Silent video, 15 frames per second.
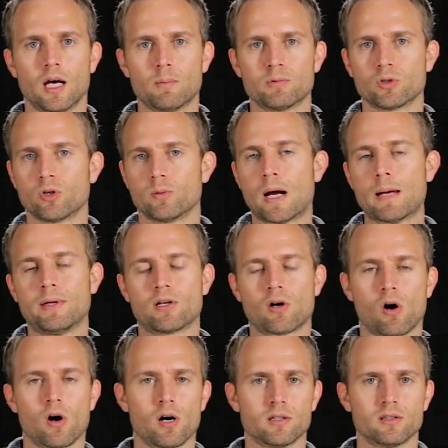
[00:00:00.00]
So there might be
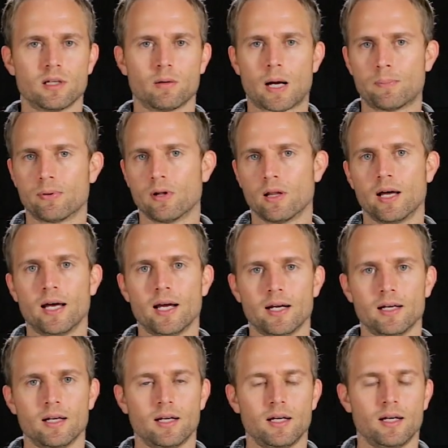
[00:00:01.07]
cards that I play